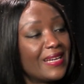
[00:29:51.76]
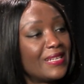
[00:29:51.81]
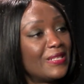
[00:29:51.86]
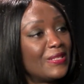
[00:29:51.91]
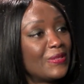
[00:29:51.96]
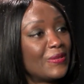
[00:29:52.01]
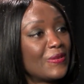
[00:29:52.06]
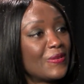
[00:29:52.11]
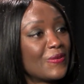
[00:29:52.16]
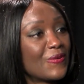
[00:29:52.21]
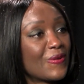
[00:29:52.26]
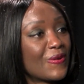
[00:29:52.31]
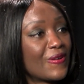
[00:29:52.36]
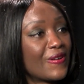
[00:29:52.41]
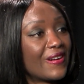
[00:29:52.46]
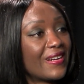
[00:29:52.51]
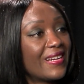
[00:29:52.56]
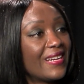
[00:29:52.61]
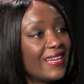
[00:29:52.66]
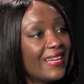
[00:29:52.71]
do
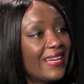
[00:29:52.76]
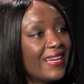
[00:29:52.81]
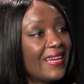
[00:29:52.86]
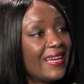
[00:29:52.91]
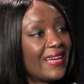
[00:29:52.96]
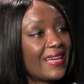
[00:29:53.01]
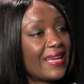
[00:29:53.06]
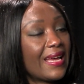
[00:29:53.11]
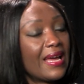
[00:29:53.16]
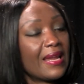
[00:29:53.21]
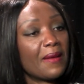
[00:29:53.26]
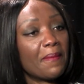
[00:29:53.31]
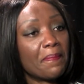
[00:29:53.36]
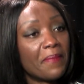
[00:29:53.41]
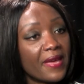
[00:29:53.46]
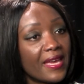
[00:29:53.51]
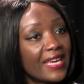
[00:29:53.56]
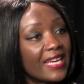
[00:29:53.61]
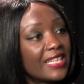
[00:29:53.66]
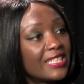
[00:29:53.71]
your kind of
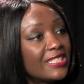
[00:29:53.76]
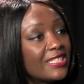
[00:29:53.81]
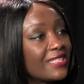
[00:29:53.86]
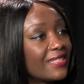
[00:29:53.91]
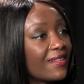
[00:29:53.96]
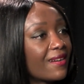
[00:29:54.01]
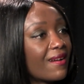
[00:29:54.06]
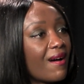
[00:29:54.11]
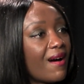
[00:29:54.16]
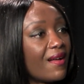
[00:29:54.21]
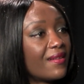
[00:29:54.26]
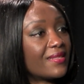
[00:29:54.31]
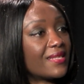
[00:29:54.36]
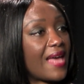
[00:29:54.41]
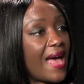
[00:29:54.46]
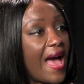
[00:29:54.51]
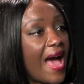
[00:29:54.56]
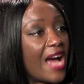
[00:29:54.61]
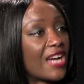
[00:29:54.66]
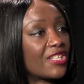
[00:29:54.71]
pitch, a call to
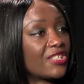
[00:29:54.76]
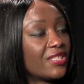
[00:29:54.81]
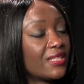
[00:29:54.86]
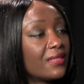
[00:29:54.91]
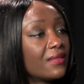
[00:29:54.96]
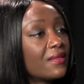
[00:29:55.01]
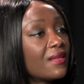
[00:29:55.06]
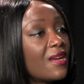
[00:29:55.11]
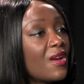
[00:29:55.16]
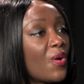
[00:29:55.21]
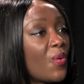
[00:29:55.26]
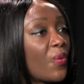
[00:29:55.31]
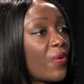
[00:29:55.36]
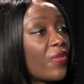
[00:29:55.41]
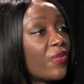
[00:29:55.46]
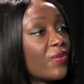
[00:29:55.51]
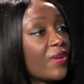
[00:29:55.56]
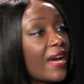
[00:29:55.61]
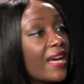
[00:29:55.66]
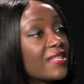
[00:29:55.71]
action, whether
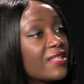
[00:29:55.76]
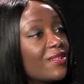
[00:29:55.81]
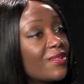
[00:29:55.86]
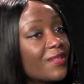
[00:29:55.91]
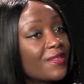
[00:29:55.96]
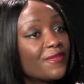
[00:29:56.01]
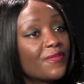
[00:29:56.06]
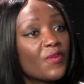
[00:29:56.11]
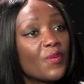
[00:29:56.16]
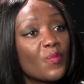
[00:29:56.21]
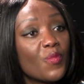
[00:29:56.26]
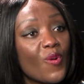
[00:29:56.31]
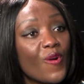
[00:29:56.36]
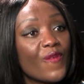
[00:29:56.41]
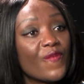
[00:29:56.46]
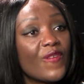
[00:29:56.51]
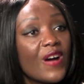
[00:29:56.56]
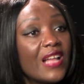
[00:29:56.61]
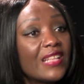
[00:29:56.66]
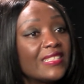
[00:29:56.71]
you guys are looking for more
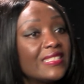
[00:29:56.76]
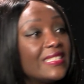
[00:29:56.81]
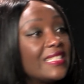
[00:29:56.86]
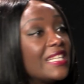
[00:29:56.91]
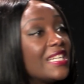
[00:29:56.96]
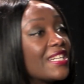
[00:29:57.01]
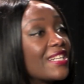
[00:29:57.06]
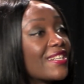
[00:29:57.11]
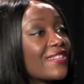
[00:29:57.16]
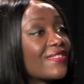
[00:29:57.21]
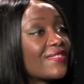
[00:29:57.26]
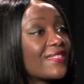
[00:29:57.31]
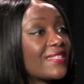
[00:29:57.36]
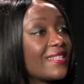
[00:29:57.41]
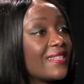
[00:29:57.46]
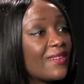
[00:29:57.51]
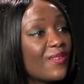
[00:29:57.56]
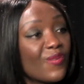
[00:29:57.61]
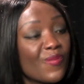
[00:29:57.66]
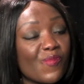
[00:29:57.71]
volunteers
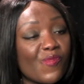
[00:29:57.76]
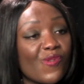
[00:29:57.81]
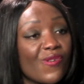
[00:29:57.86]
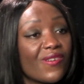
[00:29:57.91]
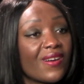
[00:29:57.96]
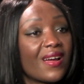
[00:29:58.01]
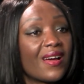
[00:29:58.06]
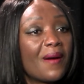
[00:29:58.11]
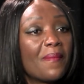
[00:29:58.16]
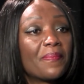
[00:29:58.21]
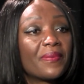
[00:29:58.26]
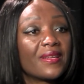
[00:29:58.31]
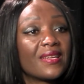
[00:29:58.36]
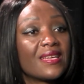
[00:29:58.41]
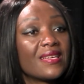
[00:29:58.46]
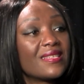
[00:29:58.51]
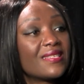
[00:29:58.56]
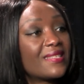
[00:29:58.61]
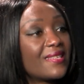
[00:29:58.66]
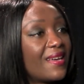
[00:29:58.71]
or more
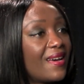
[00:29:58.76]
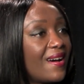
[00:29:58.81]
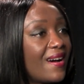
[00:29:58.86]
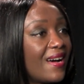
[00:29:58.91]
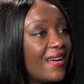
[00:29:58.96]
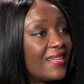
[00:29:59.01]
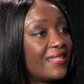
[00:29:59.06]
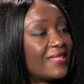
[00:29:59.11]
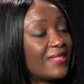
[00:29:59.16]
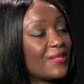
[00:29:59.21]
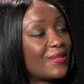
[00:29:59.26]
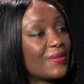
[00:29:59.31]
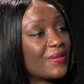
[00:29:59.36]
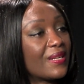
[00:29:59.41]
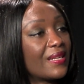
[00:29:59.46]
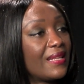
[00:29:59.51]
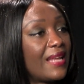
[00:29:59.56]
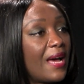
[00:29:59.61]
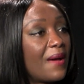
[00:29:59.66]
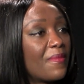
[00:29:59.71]
companies to
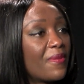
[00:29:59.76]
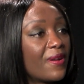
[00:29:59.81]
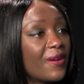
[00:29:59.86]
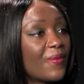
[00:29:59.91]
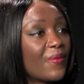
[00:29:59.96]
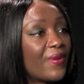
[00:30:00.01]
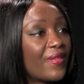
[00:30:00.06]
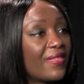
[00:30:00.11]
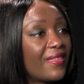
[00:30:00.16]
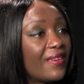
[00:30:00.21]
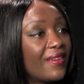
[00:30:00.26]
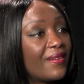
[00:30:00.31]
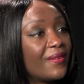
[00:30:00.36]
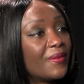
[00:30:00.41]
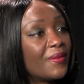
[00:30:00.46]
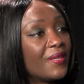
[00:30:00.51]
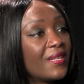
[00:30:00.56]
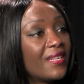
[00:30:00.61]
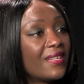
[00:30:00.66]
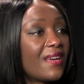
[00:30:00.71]
collaborate with you.
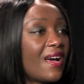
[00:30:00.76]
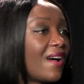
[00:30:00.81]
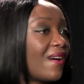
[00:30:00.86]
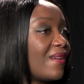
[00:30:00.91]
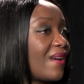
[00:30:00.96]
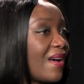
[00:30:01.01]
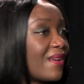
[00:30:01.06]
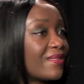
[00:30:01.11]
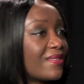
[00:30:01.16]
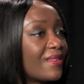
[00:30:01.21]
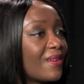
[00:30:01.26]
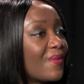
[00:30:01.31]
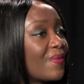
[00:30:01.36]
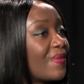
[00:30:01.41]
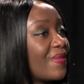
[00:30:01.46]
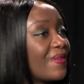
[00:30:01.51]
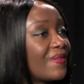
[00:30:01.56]
I'll start with you,